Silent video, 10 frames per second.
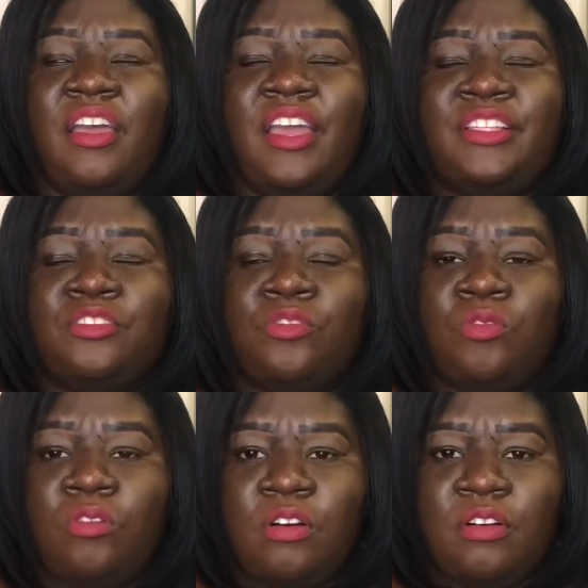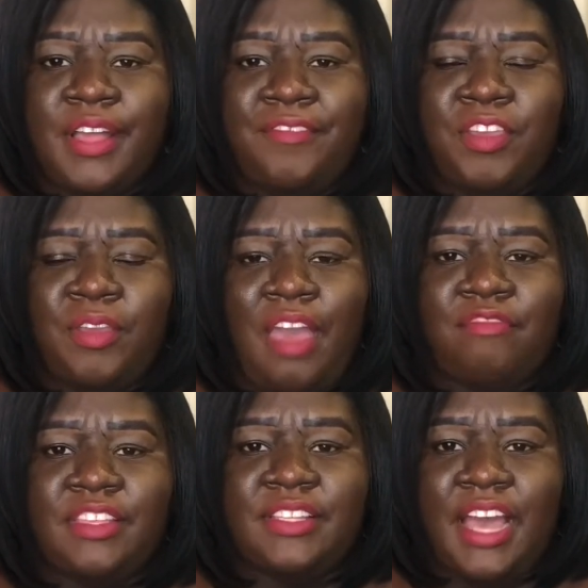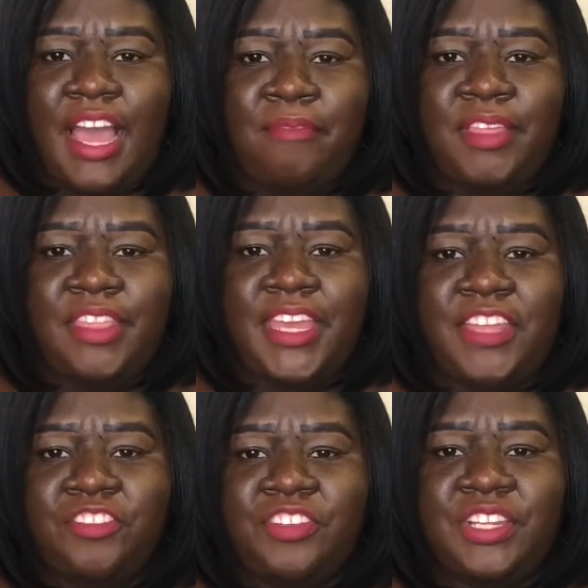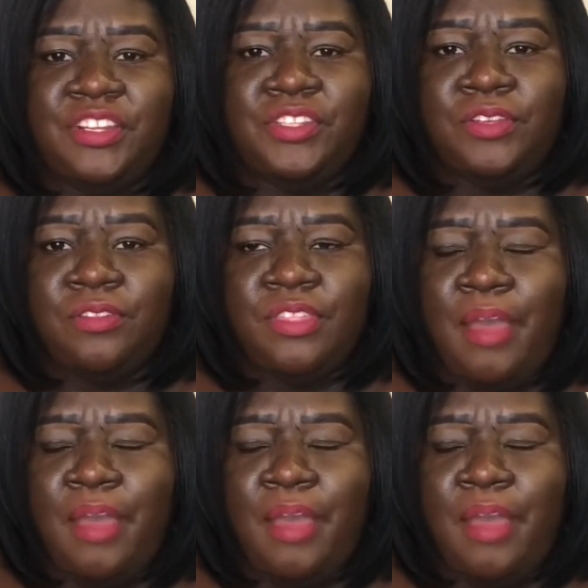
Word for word: it's cool if you have the time and the energy to do